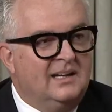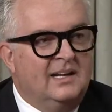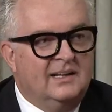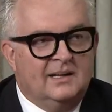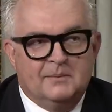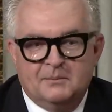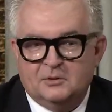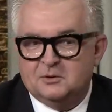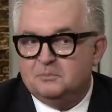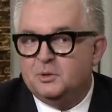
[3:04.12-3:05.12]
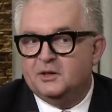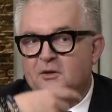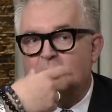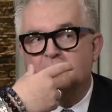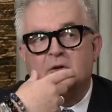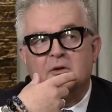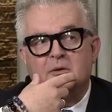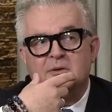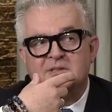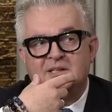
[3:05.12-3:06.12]
and then I'm able to put it over your
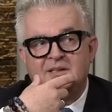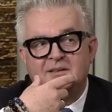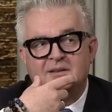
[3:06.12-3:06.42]
own teeth.